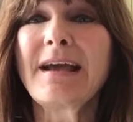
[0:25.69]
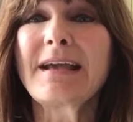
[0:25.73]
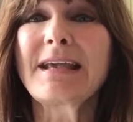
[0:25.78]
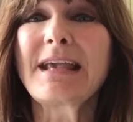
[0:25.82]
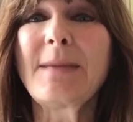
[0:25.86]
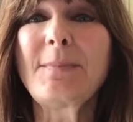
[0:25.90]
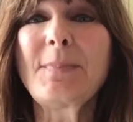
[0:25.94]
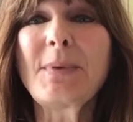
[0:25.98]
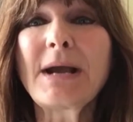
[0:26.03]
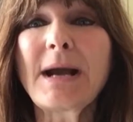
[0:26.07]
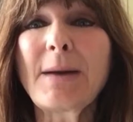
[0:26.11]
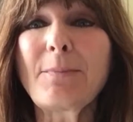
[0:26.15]

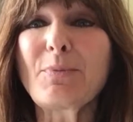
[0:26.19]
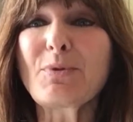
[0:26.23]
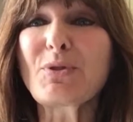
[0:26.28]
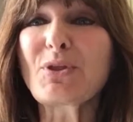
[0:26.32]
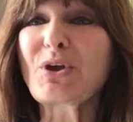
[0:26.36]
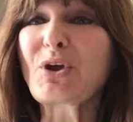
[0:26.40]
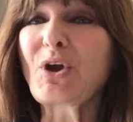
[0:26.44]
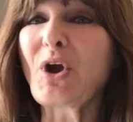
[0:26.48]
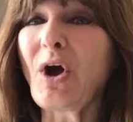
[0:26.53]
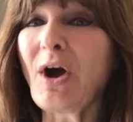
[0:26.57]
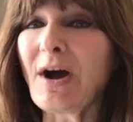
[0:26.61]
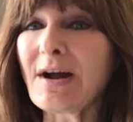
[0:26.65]
Keeping up with the
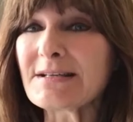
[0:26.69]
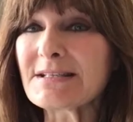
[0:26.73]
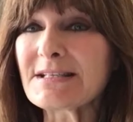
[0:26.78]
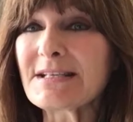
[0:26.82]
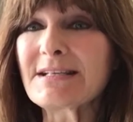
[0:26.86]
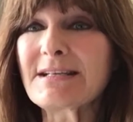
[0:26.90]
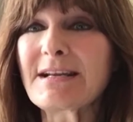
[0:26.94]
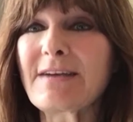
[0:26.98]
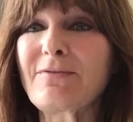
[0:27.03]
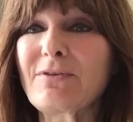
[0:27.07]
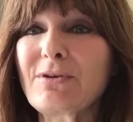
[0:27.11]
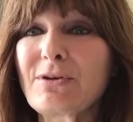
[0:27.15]

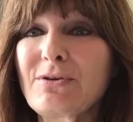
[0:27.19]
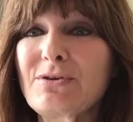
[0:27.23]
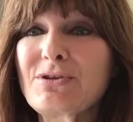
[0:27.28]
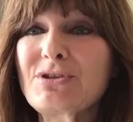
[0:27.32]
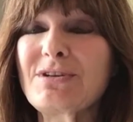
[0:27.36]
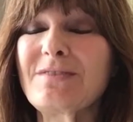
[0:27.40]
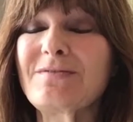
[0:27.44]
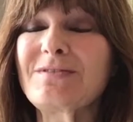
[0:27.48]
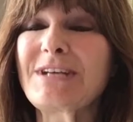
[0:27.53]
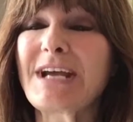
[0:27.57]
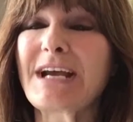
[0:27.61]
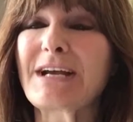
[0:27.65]
constant
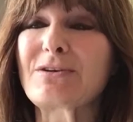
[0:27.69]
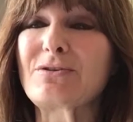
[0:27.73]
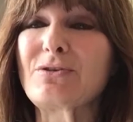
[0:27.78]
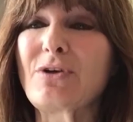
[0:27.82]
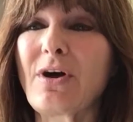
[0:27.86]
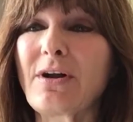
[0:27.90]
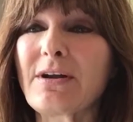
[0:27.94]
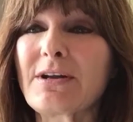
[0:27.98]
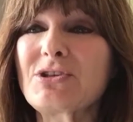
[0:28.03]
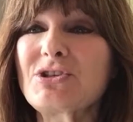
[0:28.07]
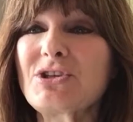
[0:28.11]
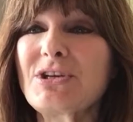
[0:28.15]
evolution of
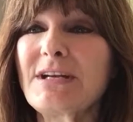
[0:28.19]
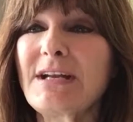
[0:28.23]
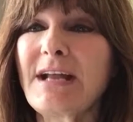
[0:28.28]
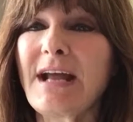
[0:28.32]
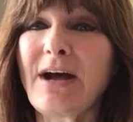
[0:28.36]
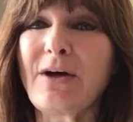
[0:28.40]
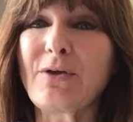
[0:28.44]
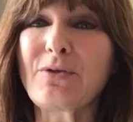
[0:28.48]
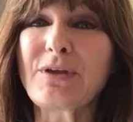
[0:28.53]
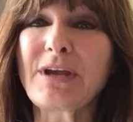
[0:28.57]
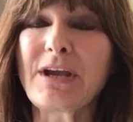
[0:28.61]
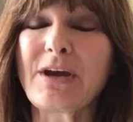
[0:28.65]
technology in
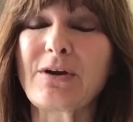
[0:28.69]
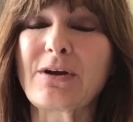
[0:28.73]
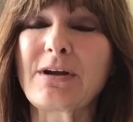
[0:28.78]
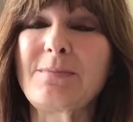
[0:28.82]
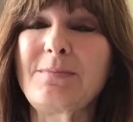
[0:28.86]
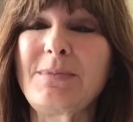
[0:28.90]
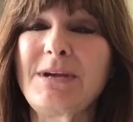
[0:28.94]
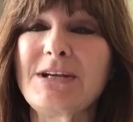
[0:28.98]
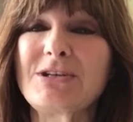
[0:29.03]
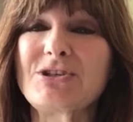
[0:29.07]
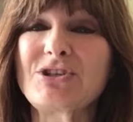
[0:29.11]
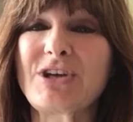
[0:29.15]
healthcare can
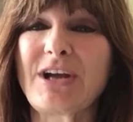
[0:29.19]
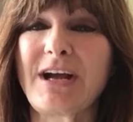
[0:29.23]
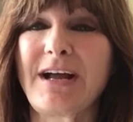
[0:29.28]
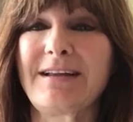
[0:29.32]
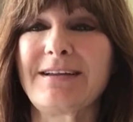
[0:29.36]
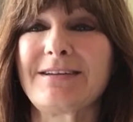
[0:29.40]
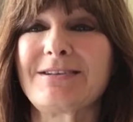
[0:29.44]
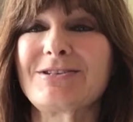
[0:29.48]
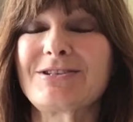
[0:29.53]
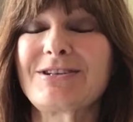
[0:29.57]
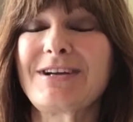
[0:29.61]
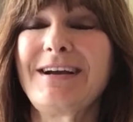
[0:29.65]
be a
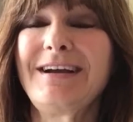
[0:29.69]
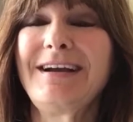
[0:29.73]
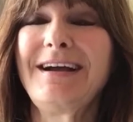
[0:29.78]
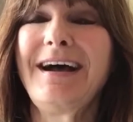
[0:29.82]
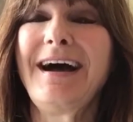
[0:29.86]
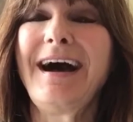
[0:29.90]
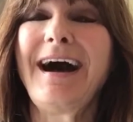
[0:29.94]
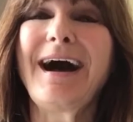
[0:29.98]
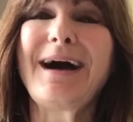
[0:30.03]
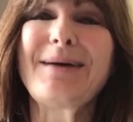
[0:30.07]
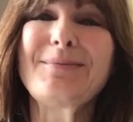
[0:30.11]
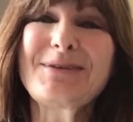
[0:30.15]
challenge.
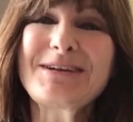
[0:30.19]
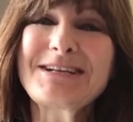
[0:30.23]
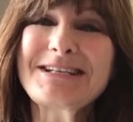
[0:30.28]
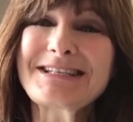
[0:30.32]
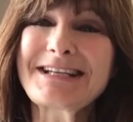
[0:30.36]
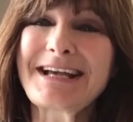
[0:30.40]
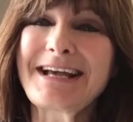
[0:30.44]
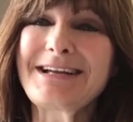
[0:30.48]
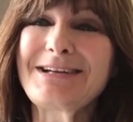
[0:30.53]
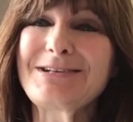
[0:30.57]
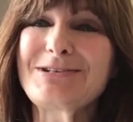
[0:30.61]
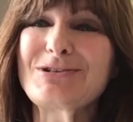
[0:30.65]
I'm
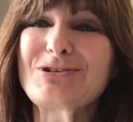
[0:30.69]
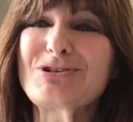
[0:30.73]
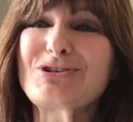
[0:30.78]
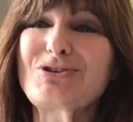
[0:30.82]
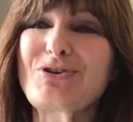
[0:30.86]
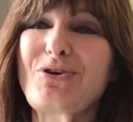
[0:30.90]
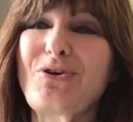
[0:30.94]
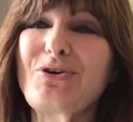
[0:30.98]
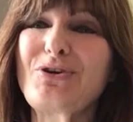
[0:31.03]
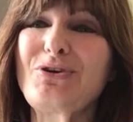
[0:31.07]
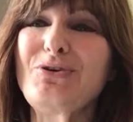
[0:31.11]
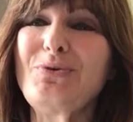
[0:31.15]
excited to
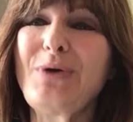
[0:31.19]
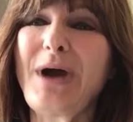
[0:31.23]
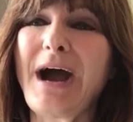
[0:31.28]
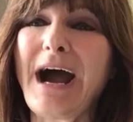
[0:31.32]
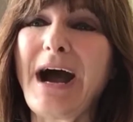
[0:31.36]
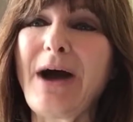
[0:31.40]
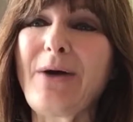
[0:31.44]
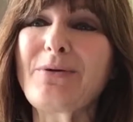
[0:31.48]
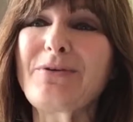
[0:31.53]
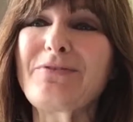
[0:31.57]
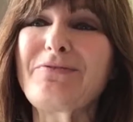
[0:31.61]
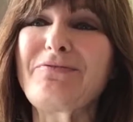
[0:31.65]
show you
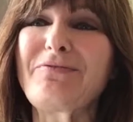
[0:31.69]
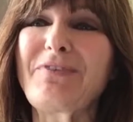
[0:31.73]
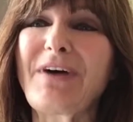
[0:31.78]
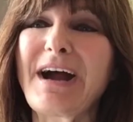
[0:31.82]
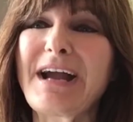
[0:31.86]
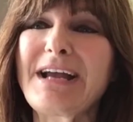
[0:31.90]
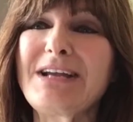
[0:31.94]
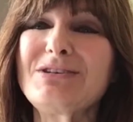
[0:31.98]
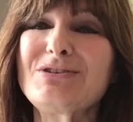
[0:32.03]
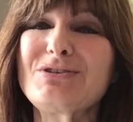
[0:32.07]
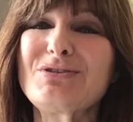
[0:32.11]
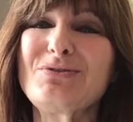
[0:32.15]
how to
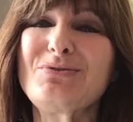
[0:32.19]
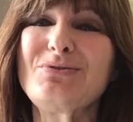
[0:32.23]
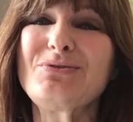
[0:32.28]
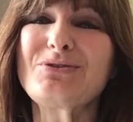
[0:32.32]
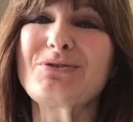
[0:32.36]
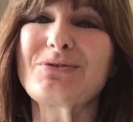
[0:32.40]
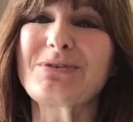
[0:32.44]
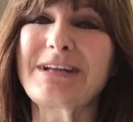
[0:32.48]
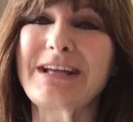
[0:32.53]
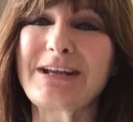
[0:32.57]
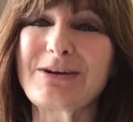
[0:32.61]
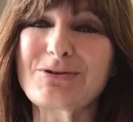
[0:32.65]
fine tune
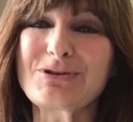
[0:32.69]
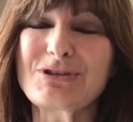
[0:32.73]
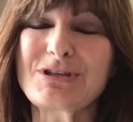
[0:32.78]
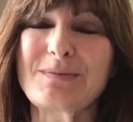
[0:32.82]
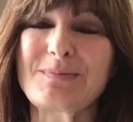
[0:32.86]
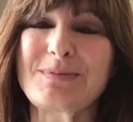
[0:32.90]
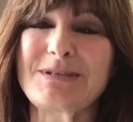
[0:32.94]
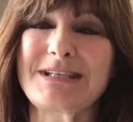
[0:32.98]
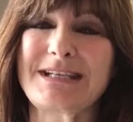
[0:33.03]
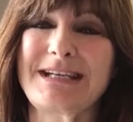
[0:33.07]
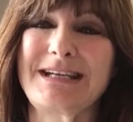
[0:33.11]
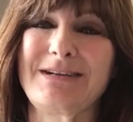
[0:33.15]
your leadership
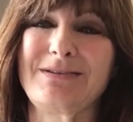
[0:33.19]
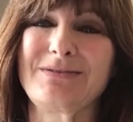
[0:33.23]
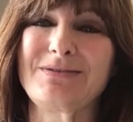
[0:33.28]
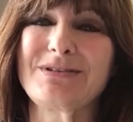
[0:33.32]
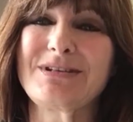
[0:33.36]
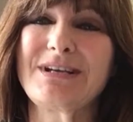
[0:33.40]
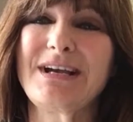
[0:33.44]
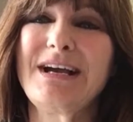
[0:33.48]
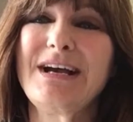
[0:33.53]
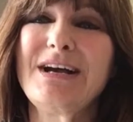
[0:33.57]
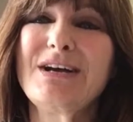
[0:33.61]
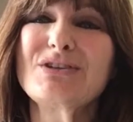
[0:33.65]

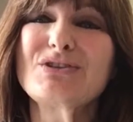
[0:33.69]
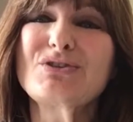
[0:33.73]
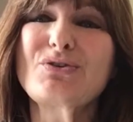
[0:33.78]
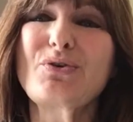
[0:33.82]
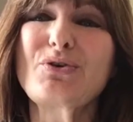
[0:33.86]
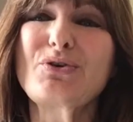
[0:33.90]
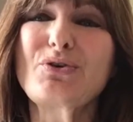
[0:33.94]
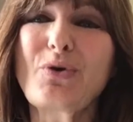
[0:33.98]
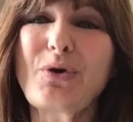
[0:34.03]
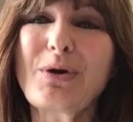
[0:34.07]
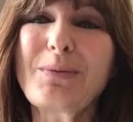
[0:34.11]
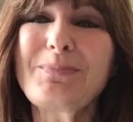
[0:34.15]
skills so
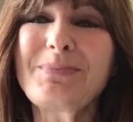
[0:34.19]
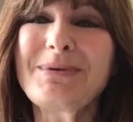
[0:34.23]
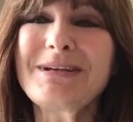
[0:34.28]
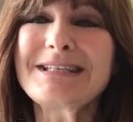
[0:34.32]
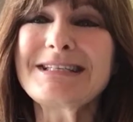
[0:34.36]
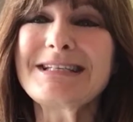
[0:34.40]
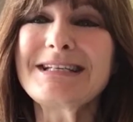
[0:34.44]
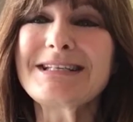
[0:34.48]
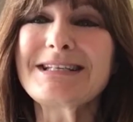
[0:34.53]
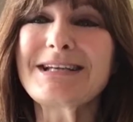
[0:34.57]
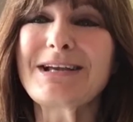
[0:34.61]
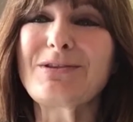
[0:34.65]
your
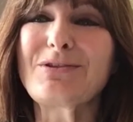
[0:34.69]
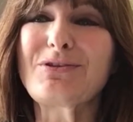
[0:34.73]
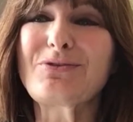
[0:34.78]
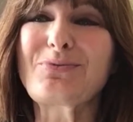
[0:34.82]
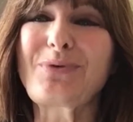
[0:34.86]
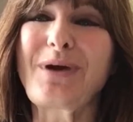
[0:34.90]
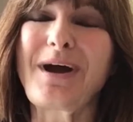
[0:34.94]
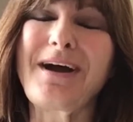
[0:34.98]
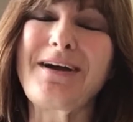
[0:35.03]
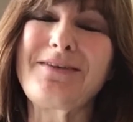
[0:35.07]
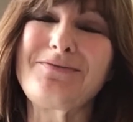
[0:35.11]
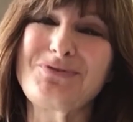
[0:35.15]
business can
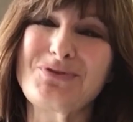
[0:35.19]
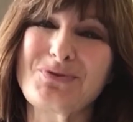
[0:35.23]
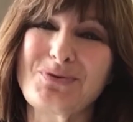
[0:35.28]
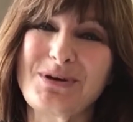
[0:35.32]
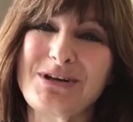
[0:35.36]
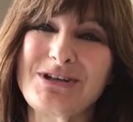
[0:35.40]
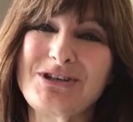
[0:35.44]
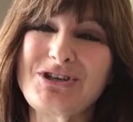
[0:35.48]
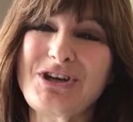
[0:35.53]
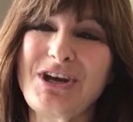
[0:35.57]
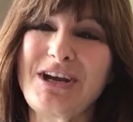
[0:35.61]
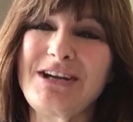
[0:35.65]
thrive
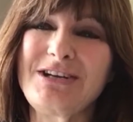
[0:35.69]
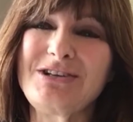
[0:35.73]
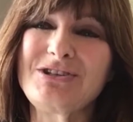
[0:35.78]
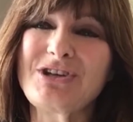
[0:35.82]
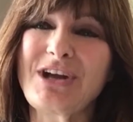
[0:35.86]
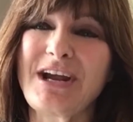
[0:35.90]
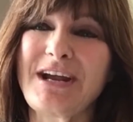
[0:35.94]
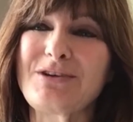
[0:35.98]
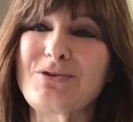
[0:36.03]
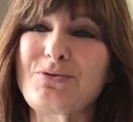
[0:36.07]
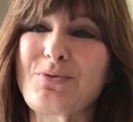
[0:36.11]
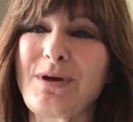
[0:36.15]
during change
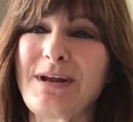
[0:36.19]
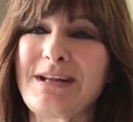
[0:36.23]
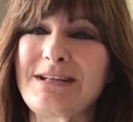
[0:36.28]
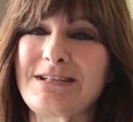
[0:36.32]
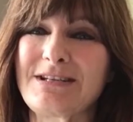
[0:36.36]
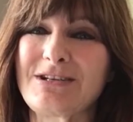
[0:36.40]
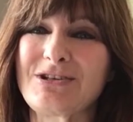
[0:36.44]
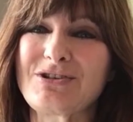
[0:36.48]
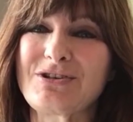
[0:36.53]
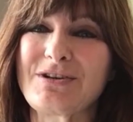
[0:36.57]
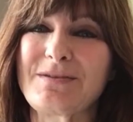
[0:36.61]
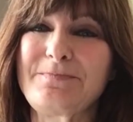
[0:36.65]
and
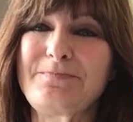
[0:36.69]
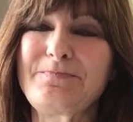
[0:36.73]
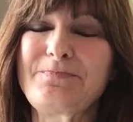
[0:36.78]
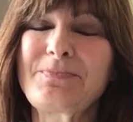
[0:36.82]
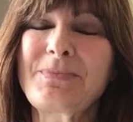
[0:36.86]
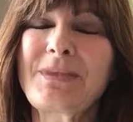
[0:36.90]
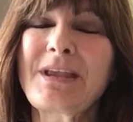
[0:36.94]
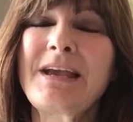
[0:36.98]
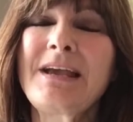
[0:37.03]
transition.